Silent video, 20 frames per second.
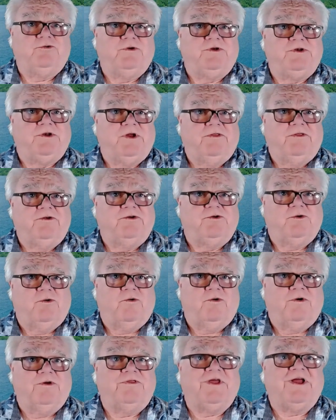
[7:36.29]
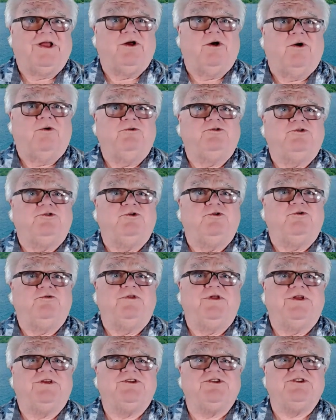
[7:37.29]
another door that goes to
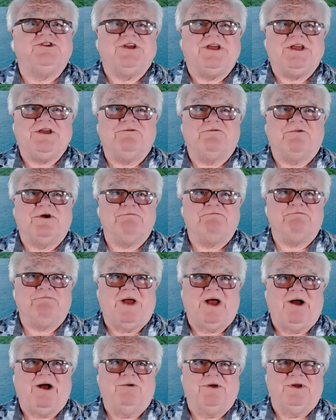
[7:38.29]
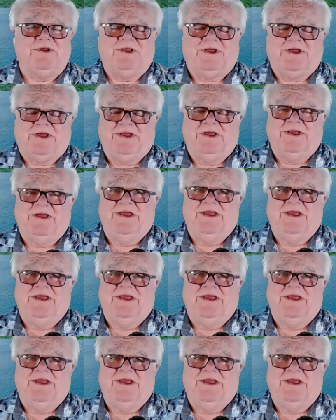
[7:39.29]
the secret balcony.